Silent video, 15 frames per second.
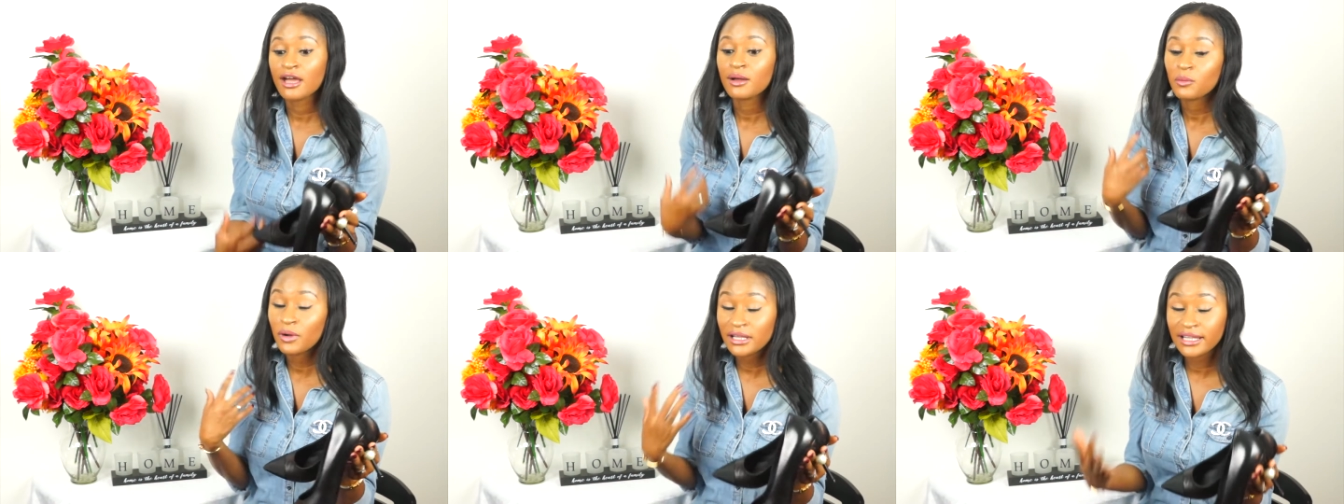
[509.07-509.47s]

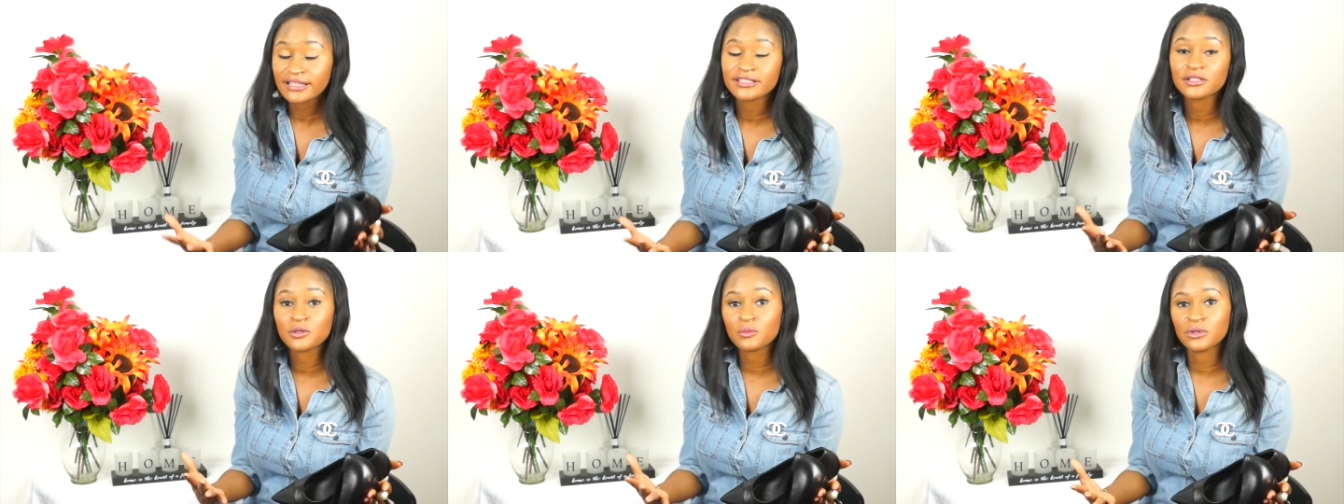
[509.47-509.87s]
While I
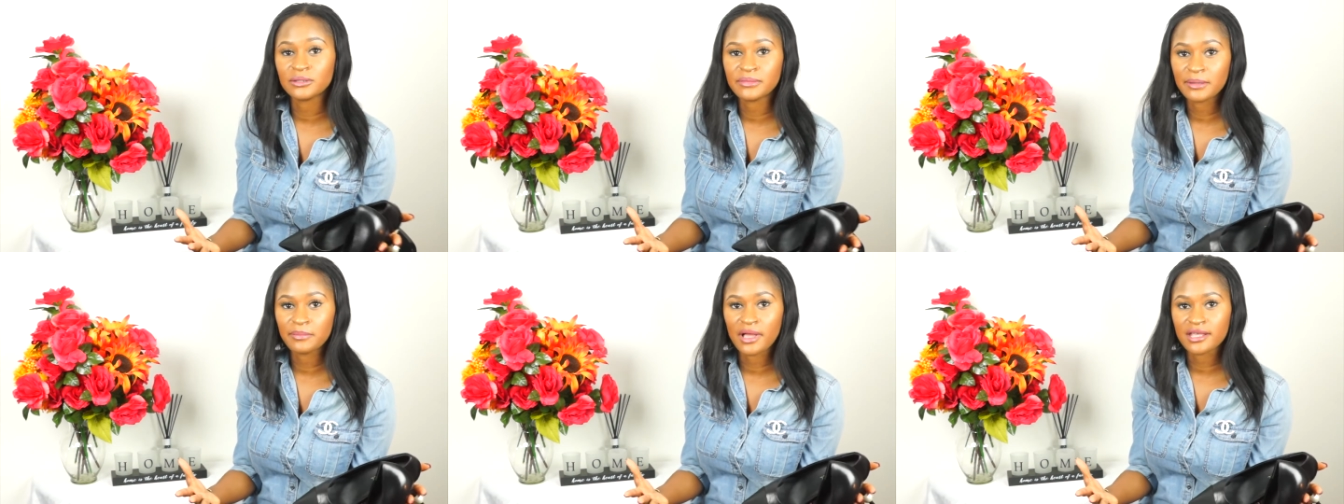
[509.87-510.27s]
still wear
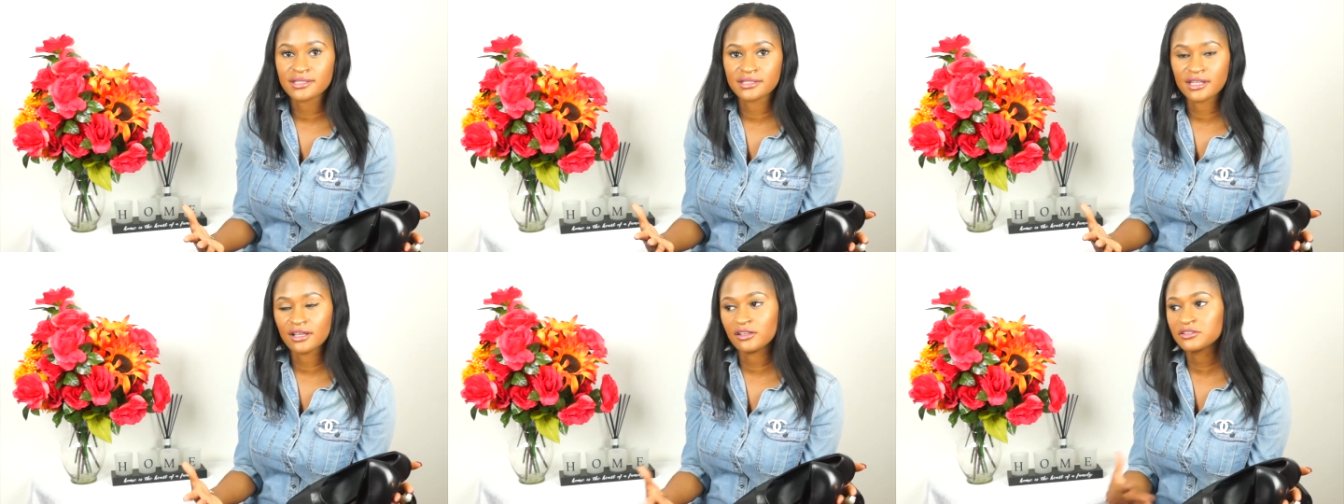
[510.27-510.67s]
my
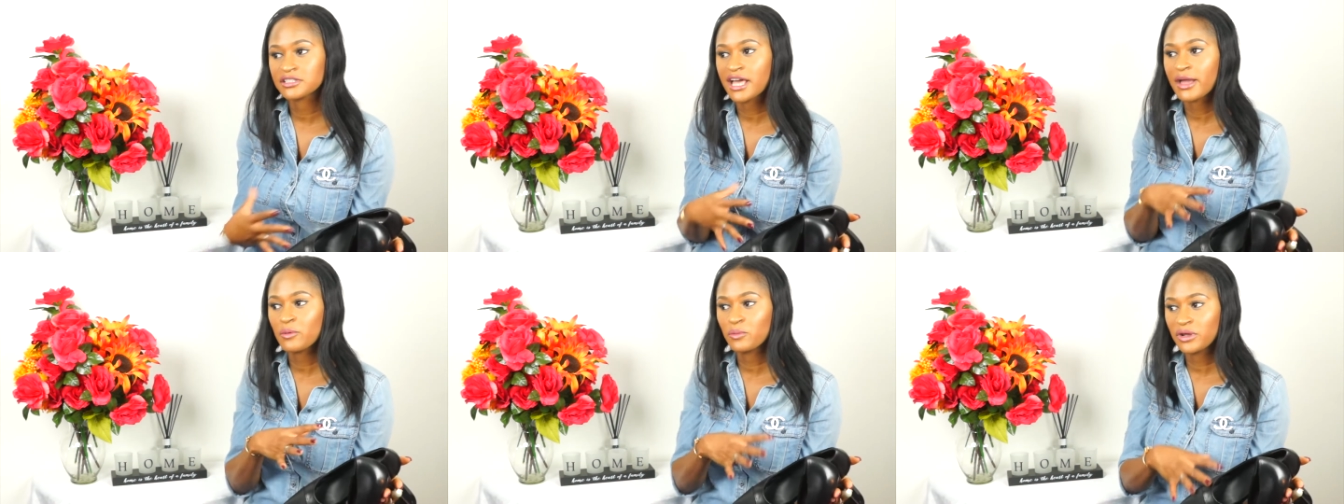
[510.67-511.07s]
pastels,
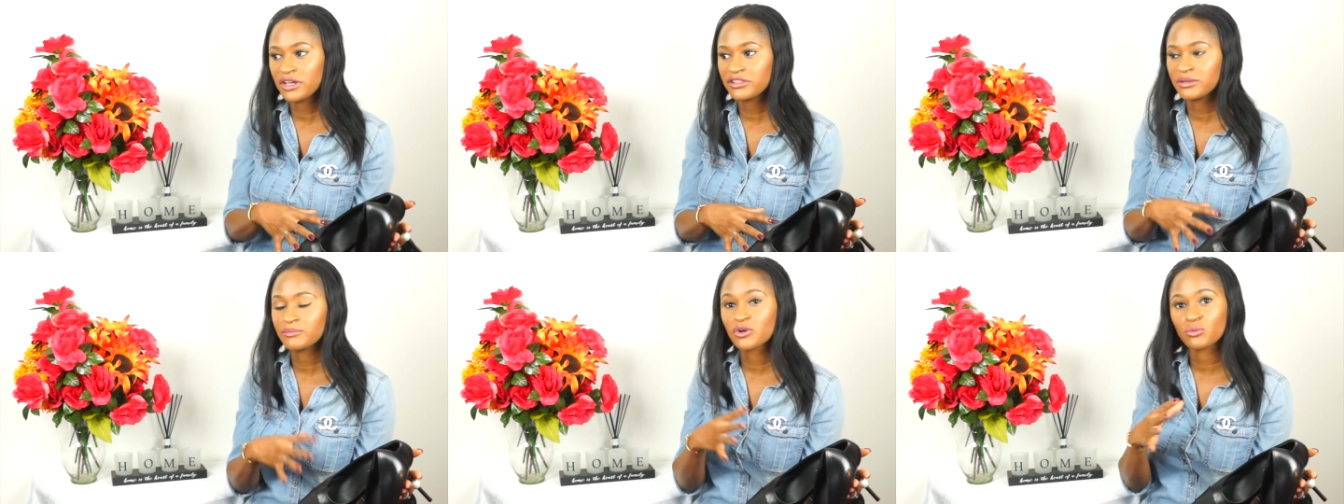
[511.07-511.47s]
I wear
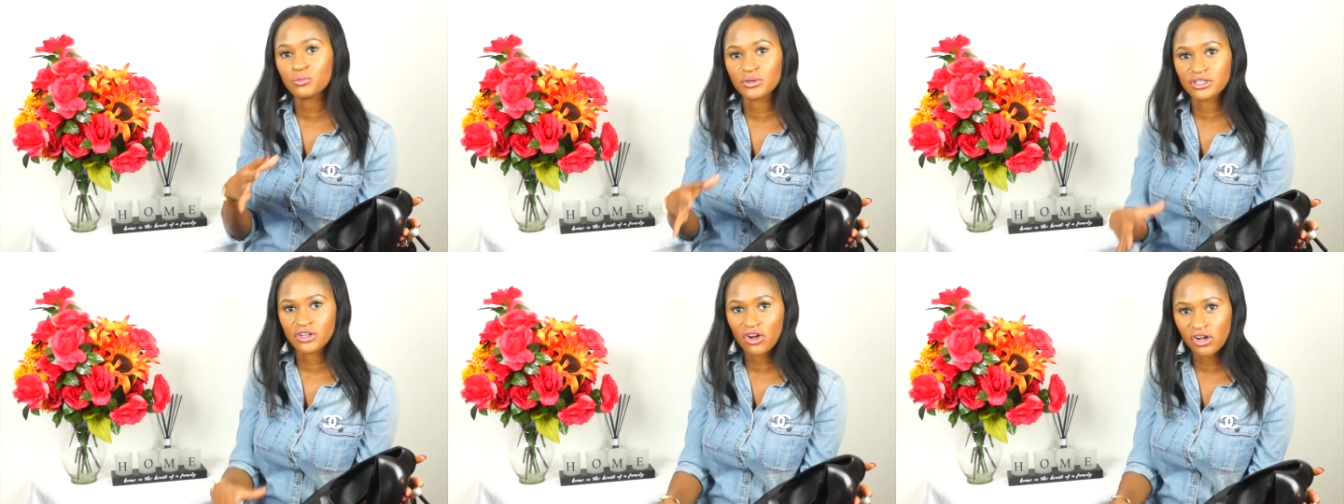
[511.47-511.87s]
them
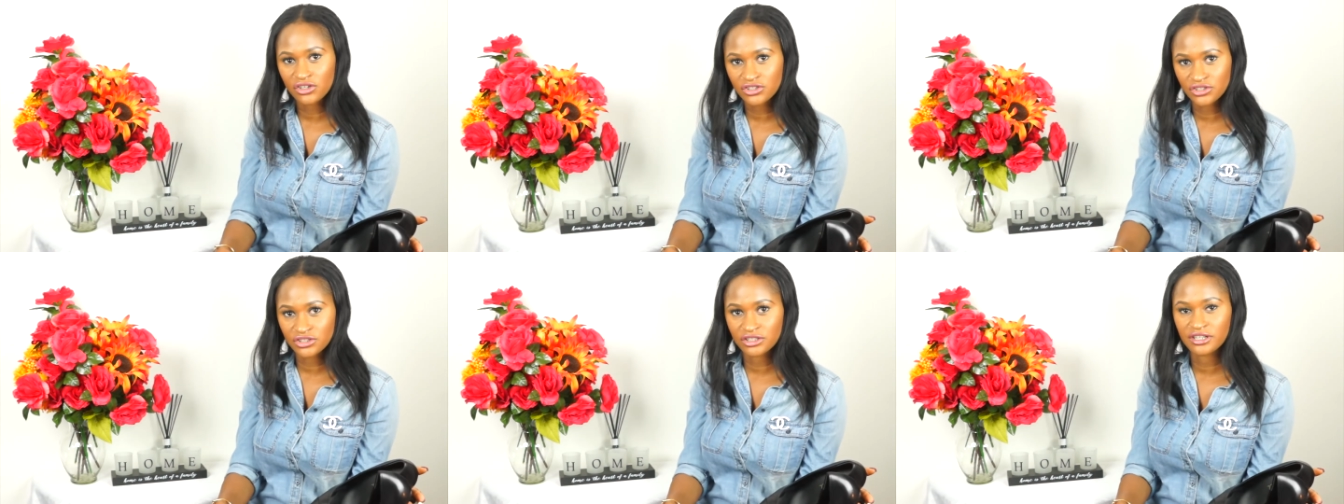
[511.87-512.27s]
with
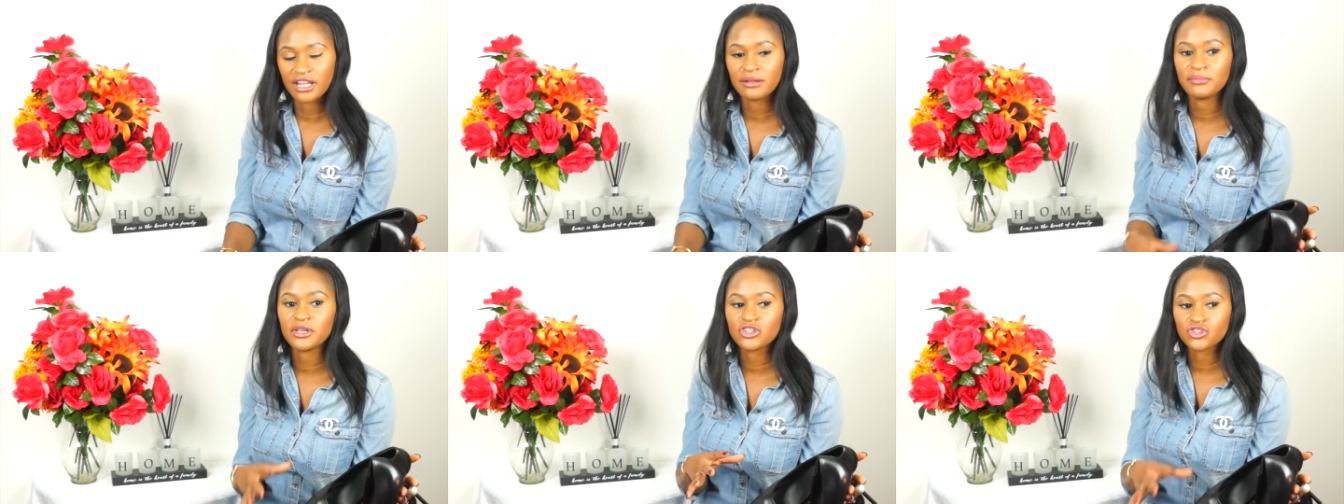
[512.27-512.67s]
caution, and
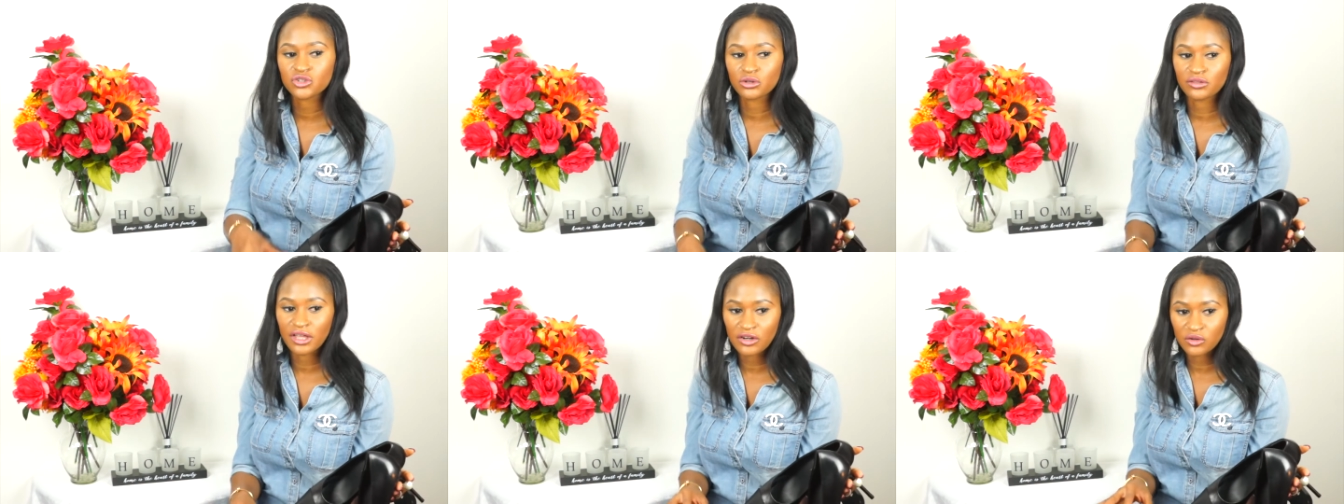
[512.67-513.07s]
I make
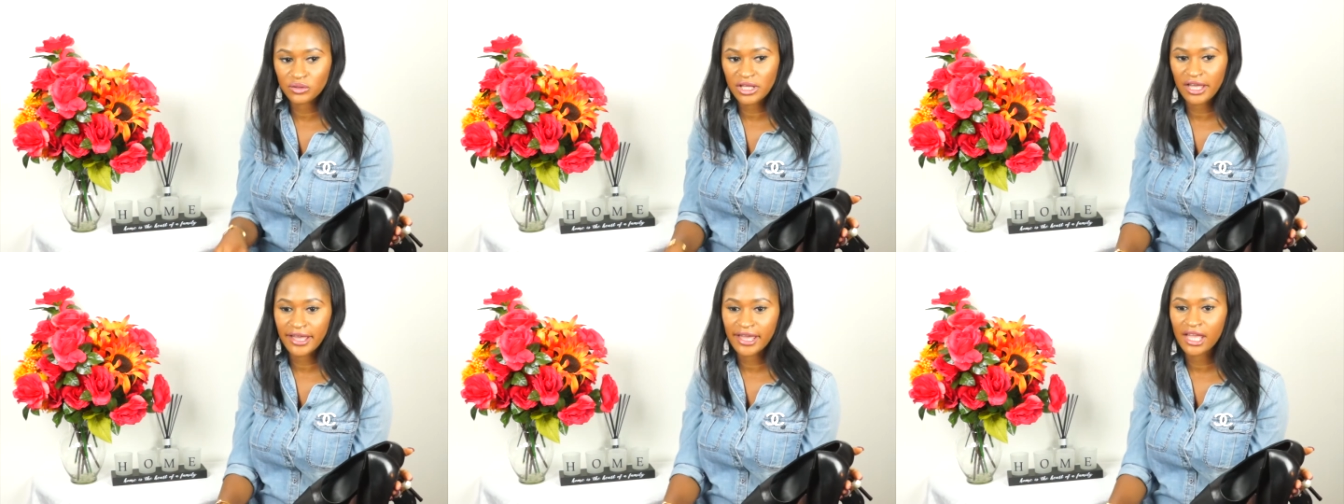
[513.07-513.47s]
sure that,
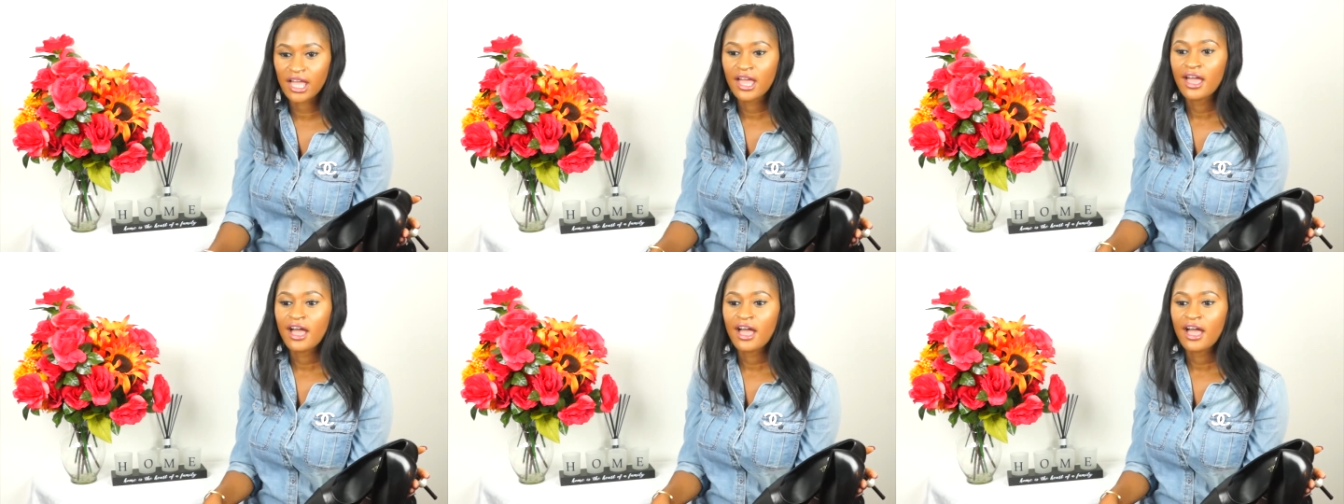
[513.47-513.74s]
okay,